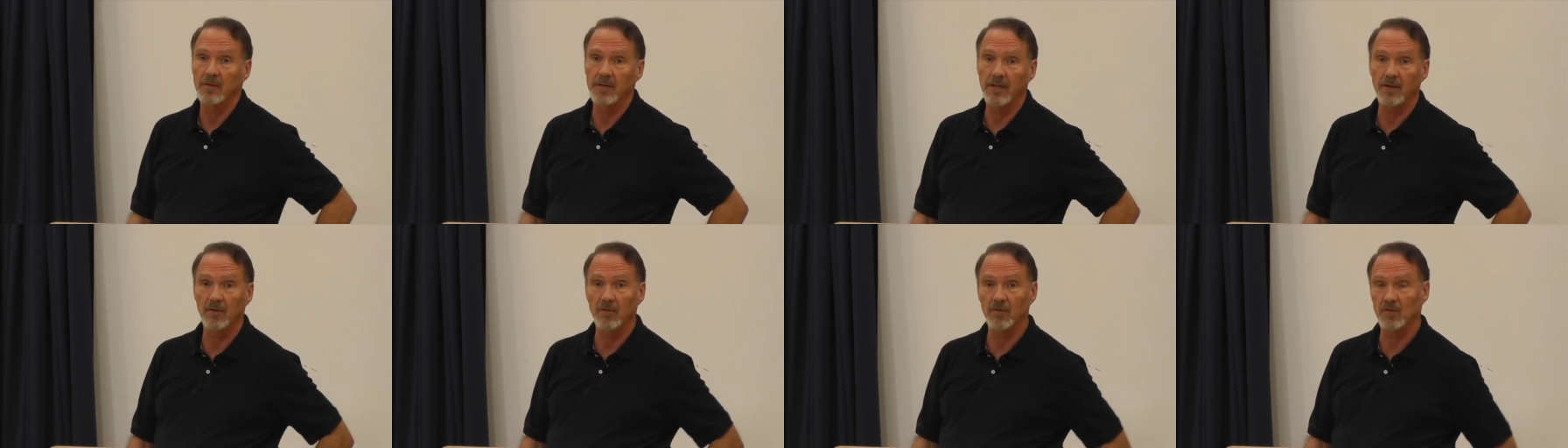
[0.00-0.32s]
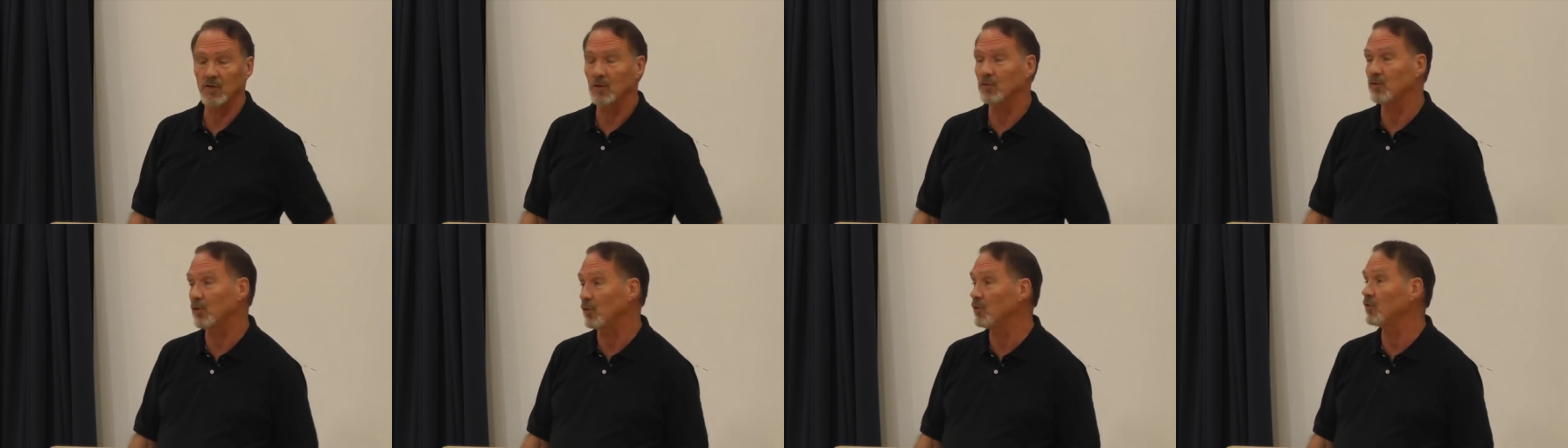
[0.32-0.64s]
Yeah,
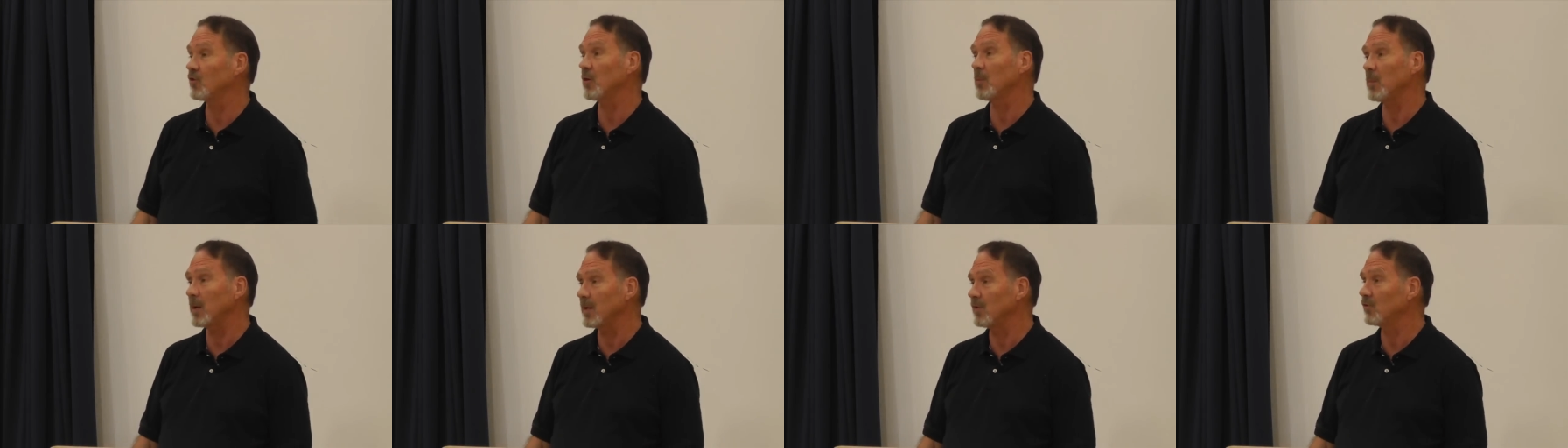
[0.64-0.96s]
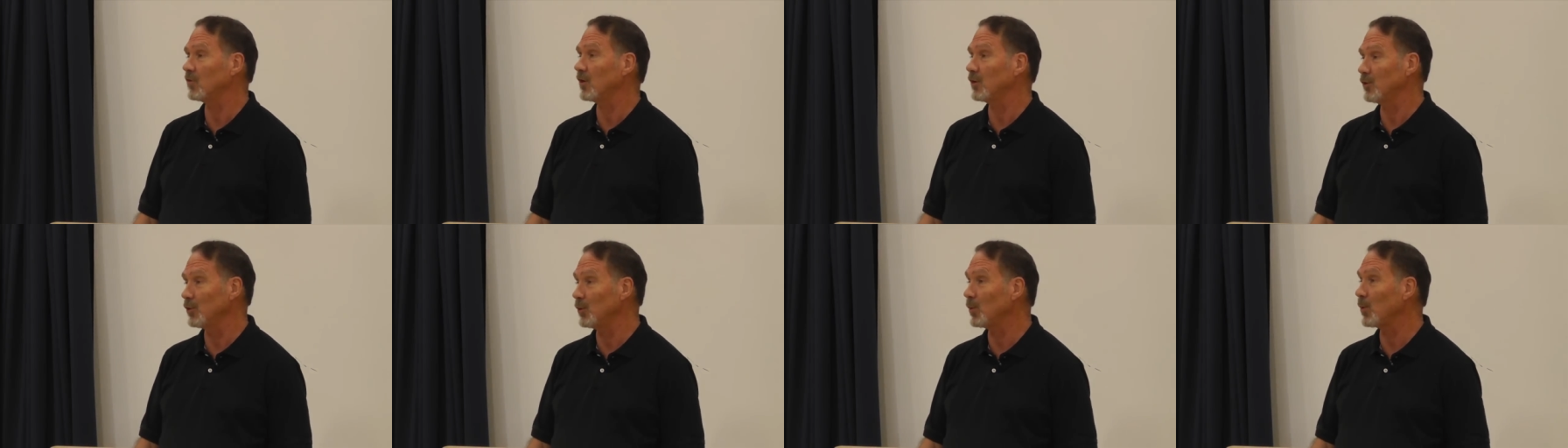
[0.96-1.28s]
so turn to
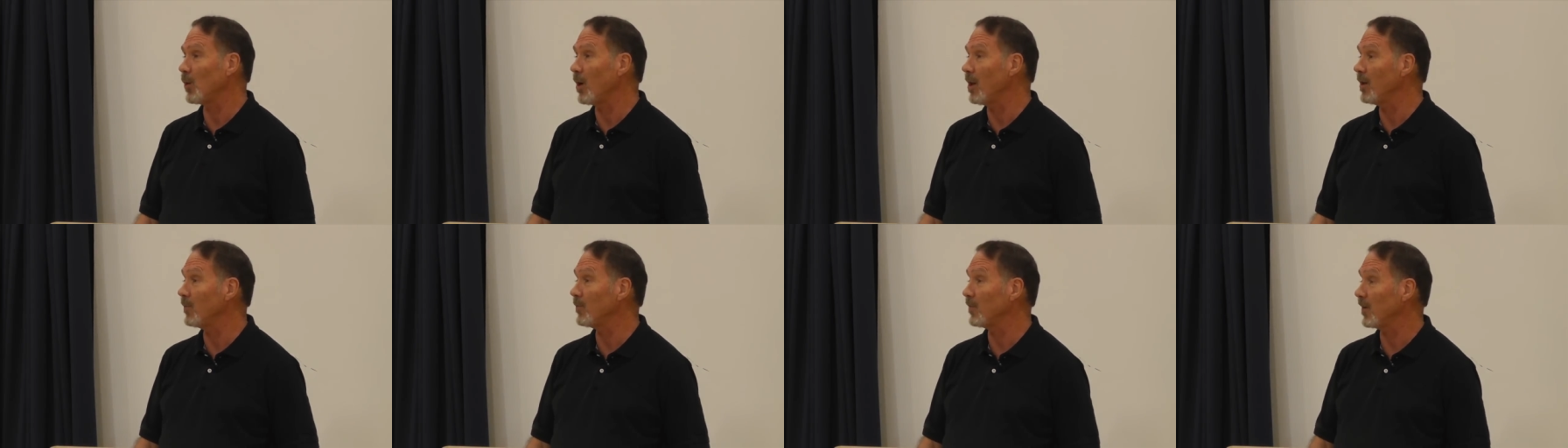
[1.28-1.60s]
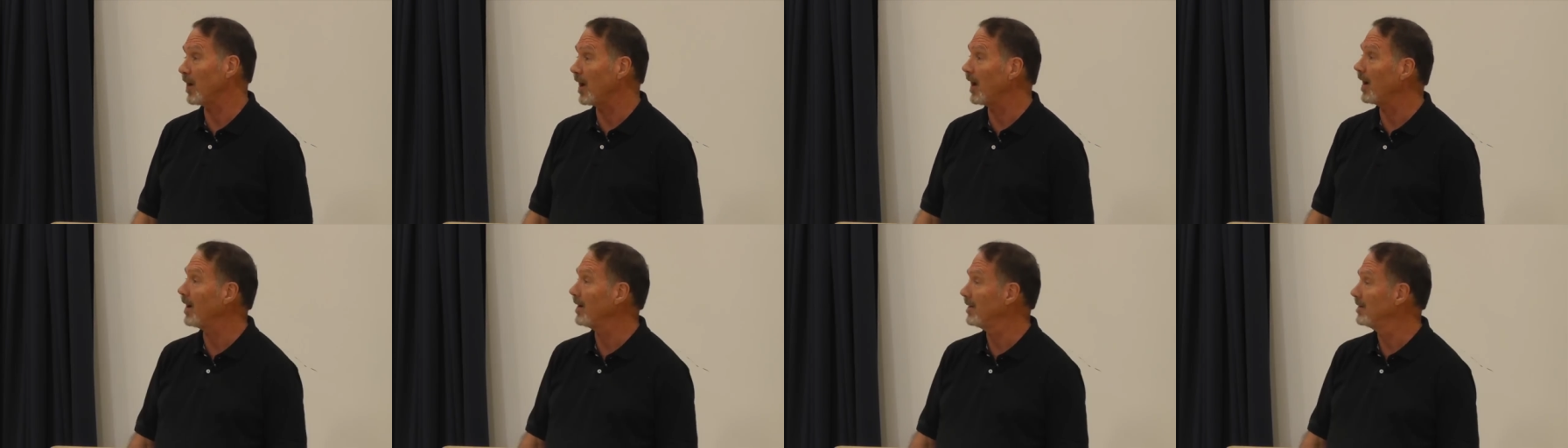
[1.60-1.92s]
somebody and say, you
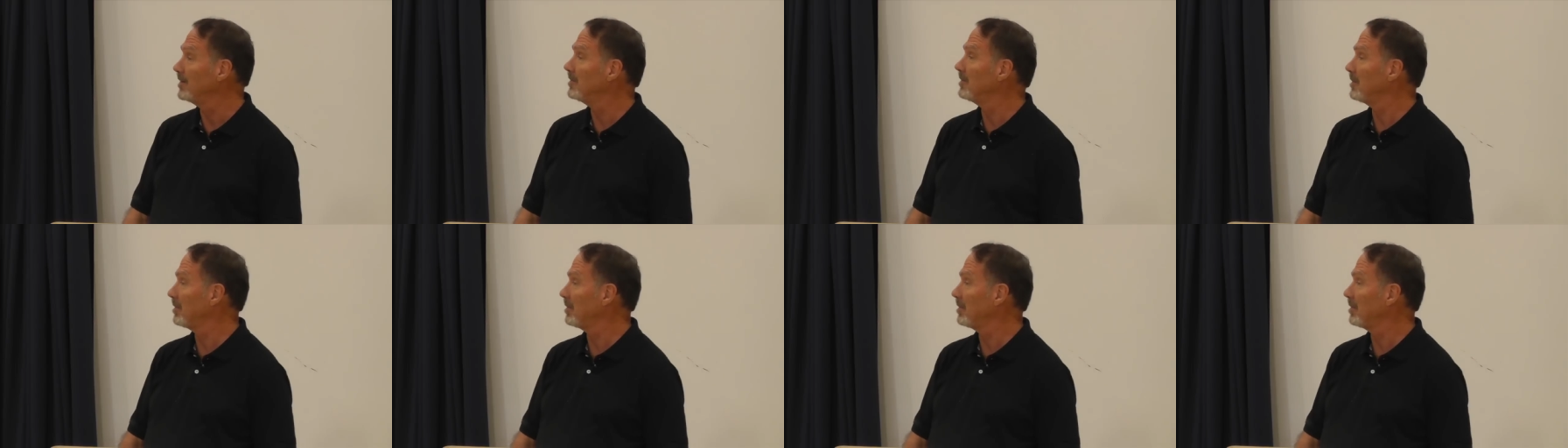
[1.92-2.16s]
qualify.